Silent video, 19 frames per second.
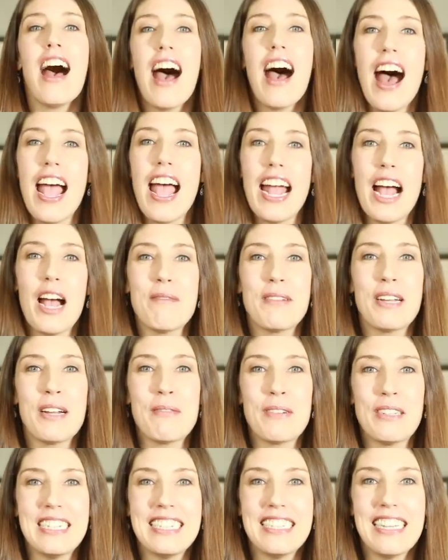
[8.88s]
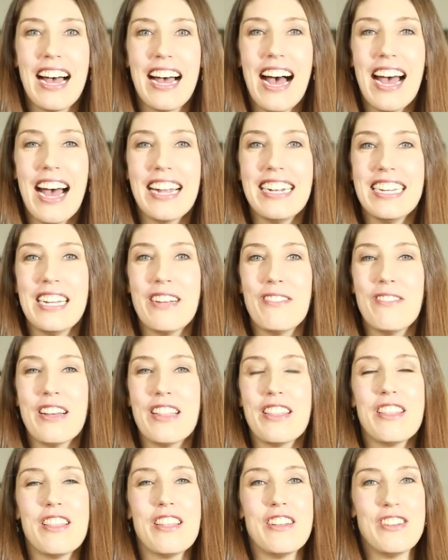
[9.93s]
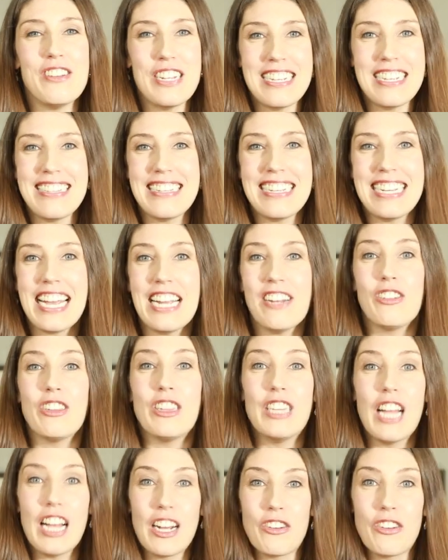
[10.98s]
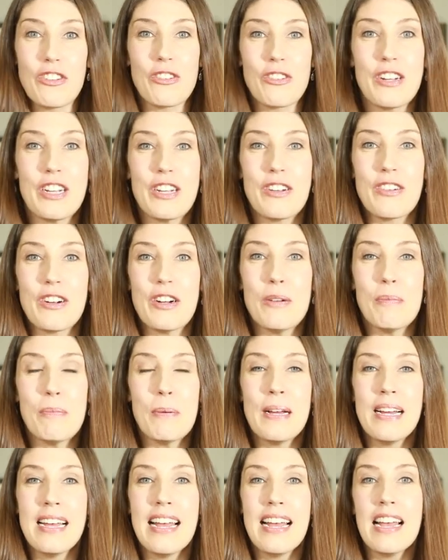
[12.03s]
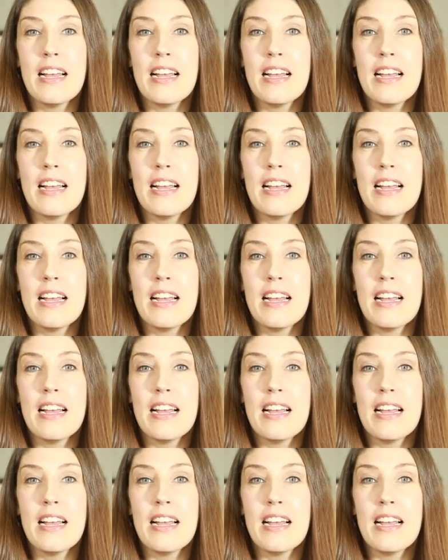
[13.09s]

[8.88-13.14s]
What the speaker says: Hi, I'm Kimberly Lahodney with the GCH Luxury Group,